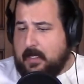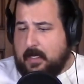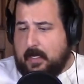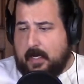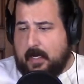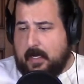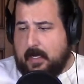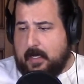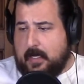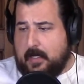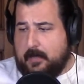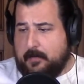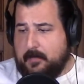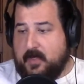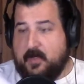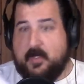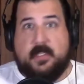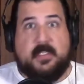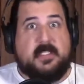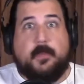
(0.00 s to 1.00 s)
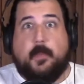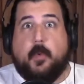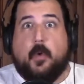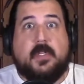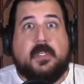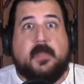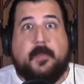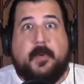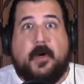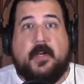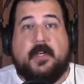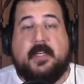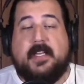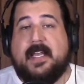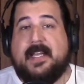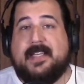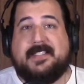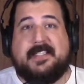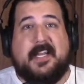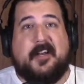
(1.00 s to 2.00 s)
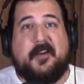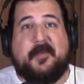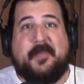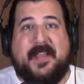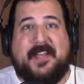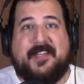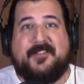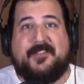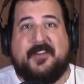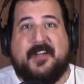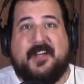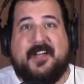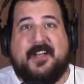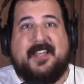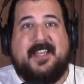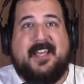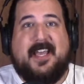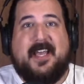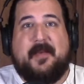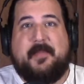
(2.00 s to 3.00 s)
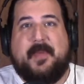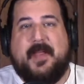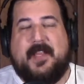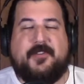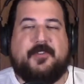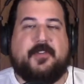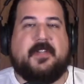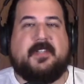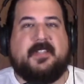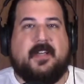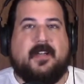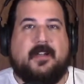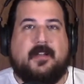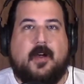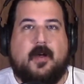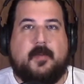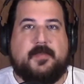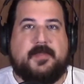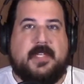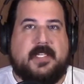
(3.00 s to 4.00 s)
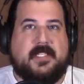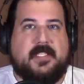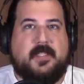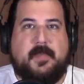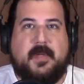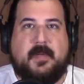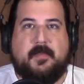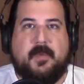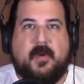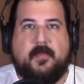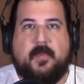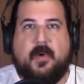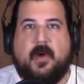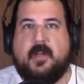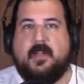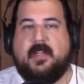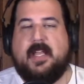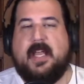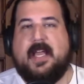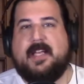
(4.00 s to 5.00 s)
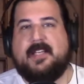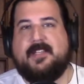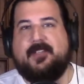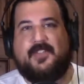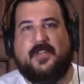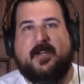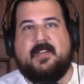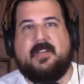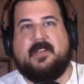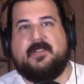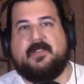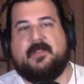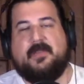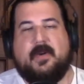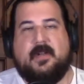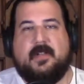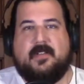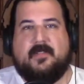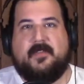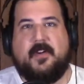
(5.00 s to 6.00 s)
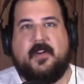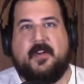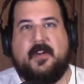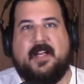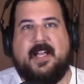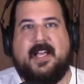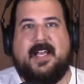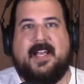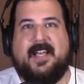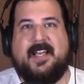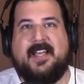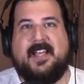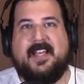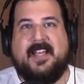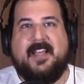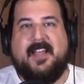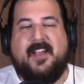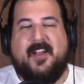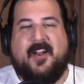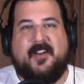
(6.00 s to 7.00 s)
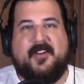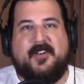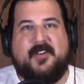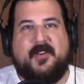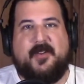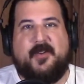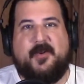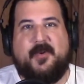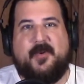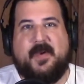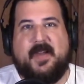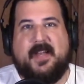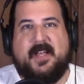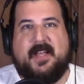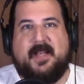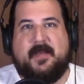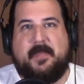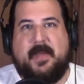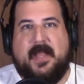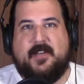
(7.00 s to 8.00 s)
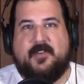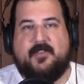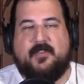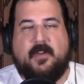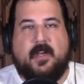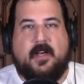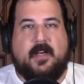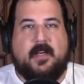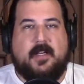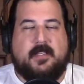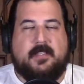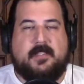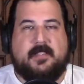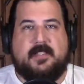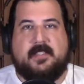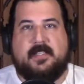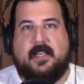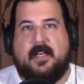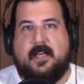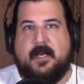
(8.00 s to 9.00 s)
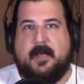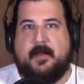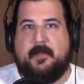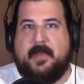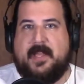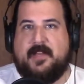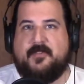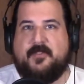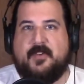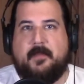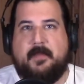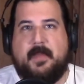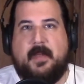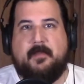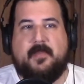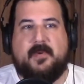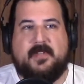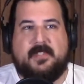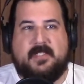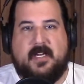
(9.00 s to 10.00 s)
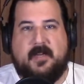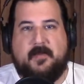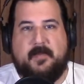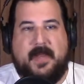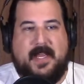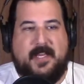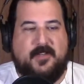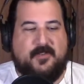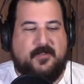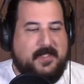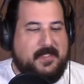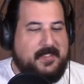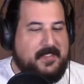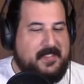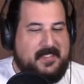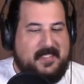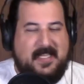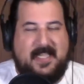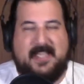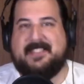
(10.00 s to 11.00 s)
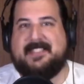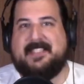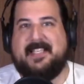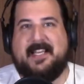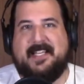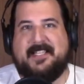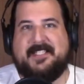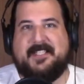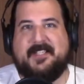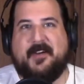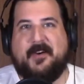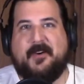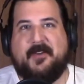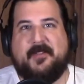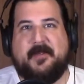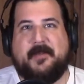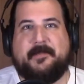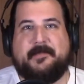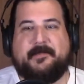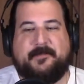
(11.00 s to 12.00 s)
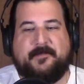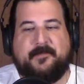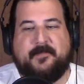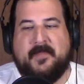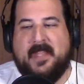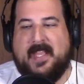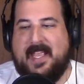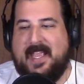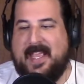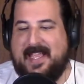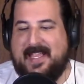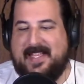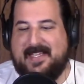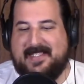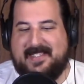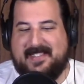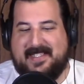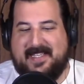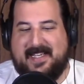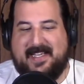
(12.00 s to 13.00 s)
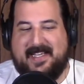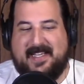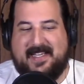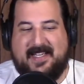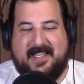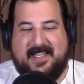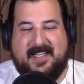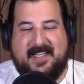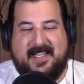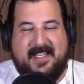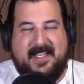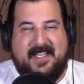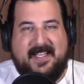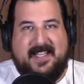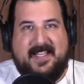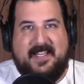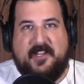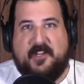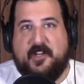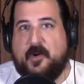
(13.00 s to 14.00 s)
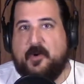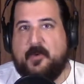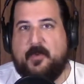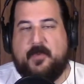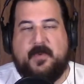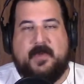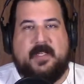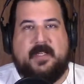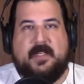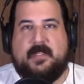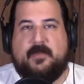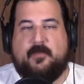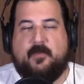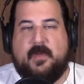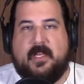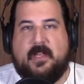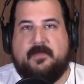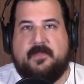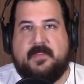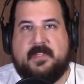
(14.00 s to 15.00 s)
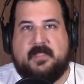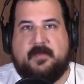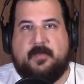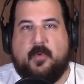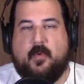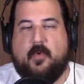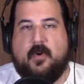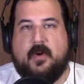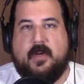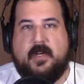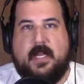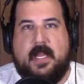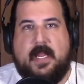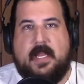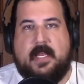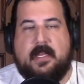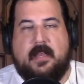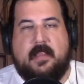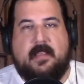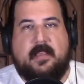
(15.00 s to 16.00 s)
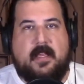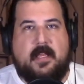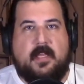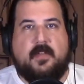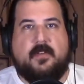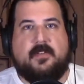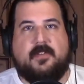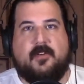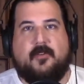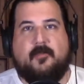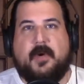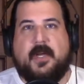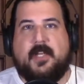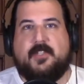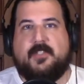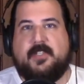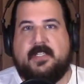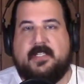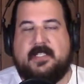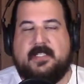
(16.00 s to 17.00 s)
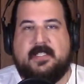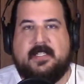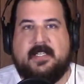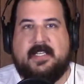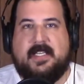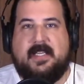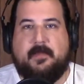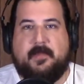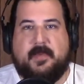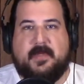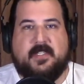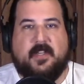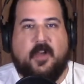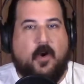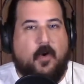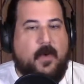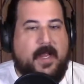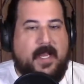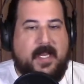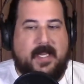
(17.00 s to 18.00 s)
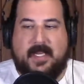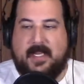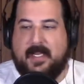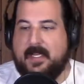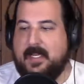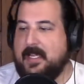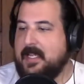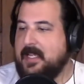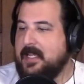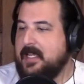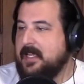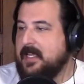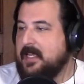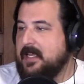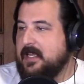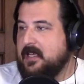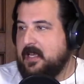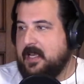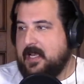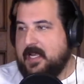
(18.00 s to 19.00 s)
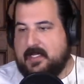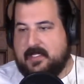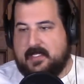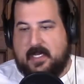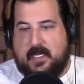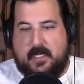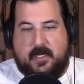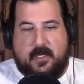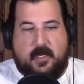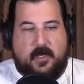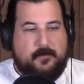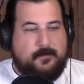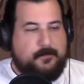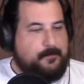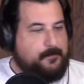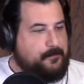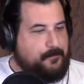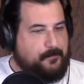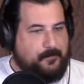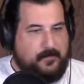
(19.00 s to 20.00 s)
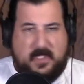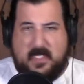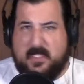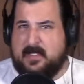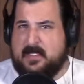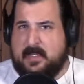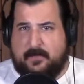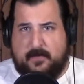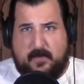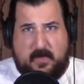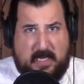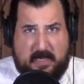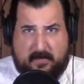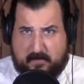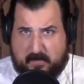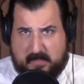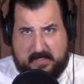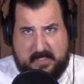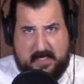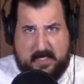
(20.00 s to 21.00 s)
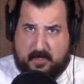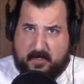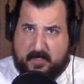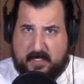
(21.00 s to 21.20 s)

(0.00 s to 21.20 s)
You can support the podcast at our Patreon, patreon.com/the Bigmark Podcast. Shout out to all of our new Patreon members there, patrons as they like to call them. And, we love the support and thank you so much. And it's going to keep us going. And like I said, there's different levels there.